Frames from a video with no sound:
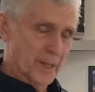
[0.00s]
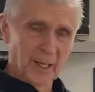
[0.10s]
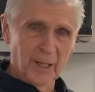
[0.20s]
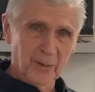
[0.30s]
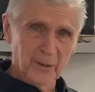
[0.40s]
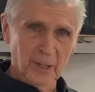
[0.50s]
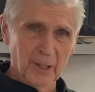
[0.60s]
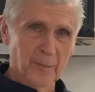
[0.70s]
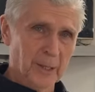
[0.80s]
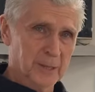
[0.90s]
uh, we're trying
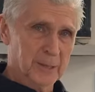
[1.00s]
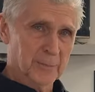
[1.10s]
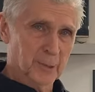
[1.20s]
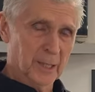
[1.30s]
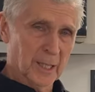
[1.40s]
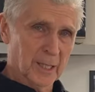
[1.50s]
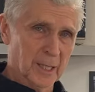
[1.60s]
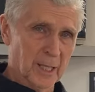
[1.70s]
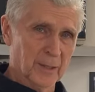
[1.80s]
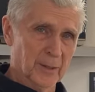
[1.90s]
to mix, put that
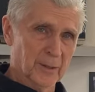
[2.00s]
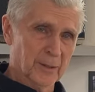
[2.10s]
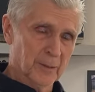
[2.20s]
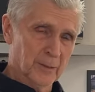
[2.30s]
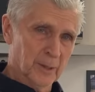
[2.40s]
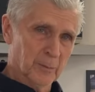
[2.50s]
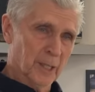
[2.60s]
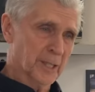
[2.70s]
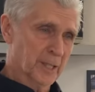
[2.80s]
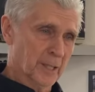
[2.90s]
together, and I'm
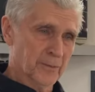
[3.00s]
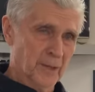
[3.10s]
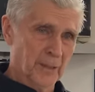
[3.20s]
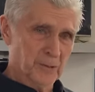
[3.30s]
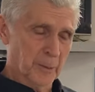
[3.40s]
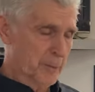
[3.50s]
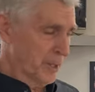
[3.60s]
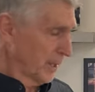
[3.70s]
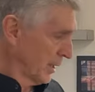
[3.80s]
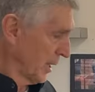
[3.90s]
lucky enough to have
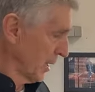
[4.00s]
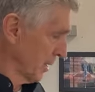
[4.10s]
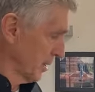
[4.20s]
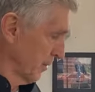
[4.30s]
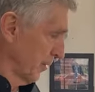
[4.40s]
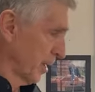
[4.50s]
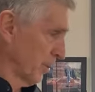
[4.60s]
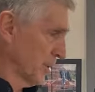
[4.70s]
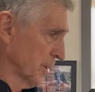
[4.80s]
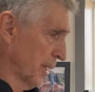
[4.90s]
somebody like Alex
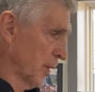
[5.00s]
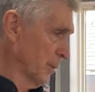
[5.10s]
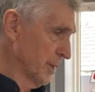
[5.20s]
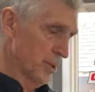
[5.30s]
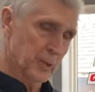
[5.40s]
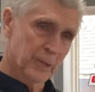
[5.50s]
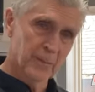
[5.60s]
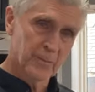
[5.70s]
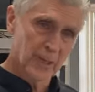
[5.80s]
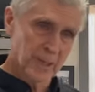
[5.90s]
available to help me do it.
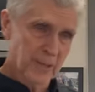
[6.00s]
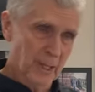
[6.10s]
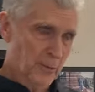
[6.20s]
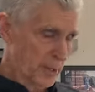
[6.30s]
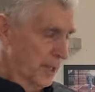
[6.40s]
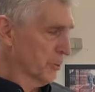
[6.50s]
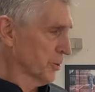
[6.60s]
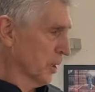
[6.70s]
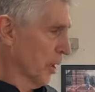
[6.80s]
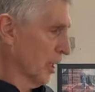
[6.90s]
Uh, that really
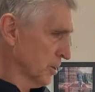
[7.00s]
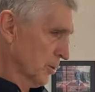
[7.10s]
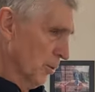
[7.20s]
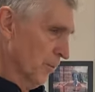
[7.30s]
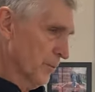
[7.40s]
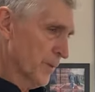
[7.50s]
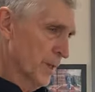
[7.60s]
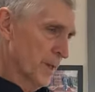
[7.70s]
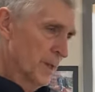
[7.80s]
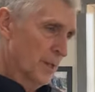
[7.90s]
helps a lot. So
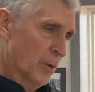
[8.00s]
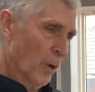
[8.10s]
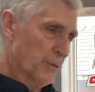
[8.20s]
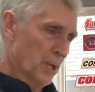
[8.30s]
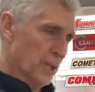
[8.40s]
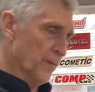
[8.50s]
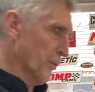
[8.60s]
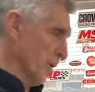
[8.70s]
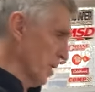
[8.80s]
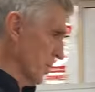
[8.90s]
over to our
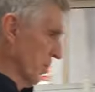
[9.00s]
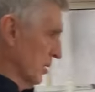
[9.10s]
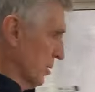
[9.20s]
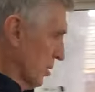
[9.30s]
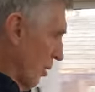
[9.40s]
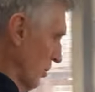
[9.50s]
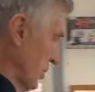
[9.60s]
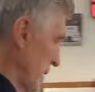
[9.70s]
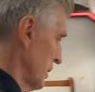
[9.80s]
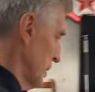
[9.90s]
differential. So
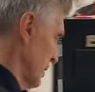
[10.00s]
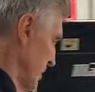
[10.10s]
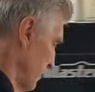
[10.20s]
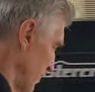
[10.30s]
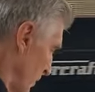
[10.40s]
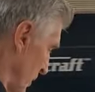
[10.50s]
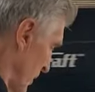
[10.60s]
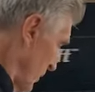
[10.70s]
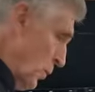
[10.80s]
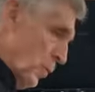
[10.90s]
since
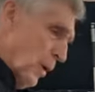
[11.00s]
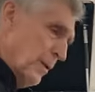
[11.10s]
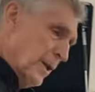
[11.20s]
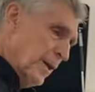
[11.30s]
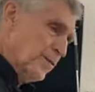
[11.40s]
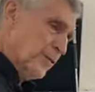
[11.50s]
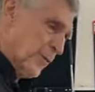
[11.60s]
when we left the